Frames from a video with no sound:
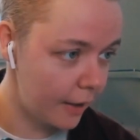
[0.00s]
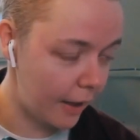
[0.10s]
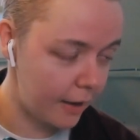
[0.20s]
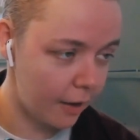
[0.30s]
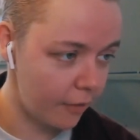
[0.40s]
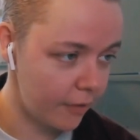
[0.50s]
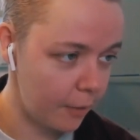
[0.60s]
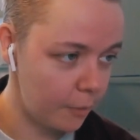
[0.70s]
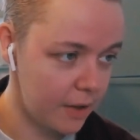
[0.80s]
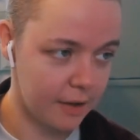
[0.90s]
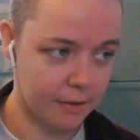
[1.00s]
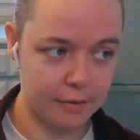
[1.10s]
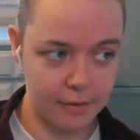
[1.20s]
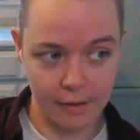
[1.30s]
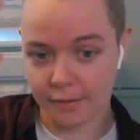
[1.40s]
and on that week it
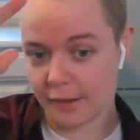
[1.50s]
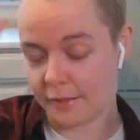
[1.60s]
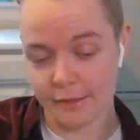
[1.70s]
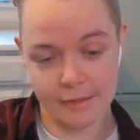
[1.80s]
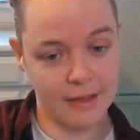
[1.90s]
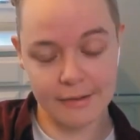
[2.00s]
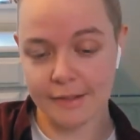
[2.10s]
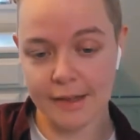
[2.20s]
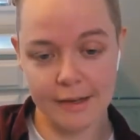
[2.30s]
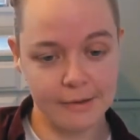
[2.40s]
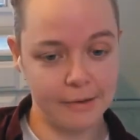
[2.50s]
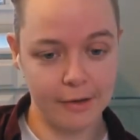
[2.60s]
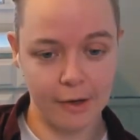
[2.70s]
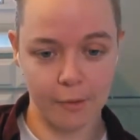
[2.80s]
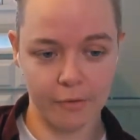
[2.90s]
says like the things that
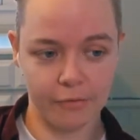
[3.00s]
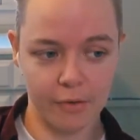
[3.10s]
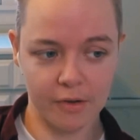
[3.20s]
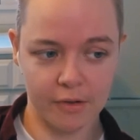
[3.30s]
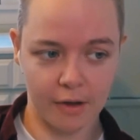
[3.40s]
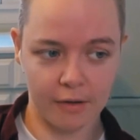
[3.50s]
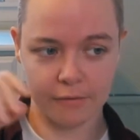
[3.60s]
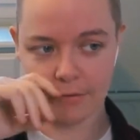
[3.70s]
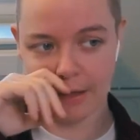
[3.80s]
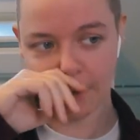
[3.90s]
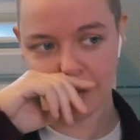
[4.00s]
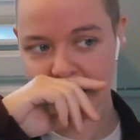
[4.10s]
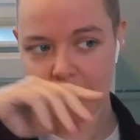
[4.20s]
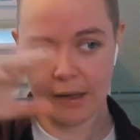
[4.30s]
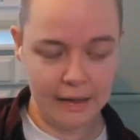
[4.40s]
you know we're focused on for that
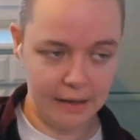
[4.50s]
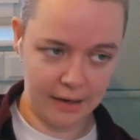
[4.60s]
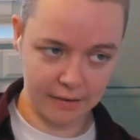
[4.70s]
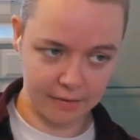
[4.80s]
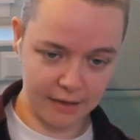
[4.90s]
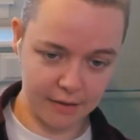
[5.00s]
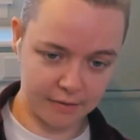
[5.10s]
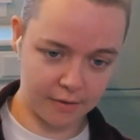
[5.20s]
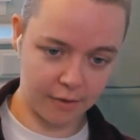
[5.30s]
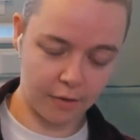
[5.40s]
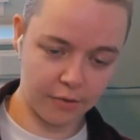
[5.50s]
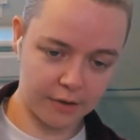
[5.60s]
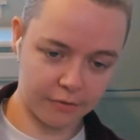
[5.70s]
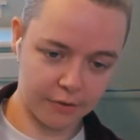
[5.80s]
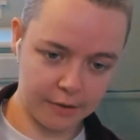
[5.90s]
week it has links to all the
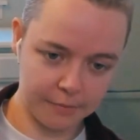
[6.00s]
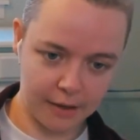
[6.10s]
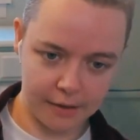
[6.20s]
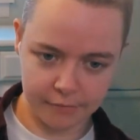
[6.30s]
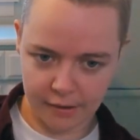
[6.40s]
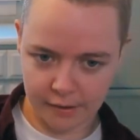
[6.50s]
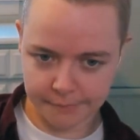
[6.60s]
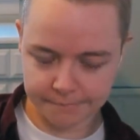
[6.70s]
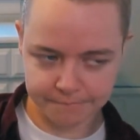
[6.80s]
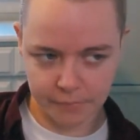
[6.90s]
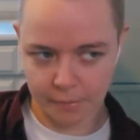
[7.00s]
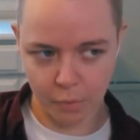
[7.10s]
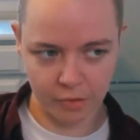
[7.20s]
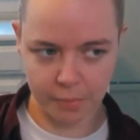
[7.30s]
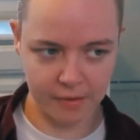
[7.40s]
different kind of like
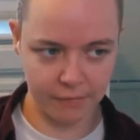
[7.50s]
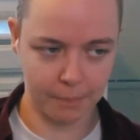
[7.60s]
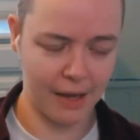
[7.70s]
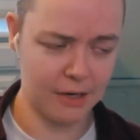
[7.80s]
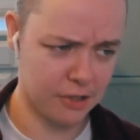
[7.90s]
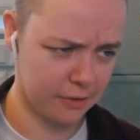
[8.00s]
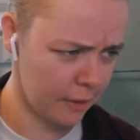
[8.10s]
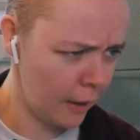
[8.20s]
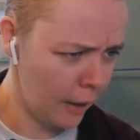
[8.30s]
more specific pages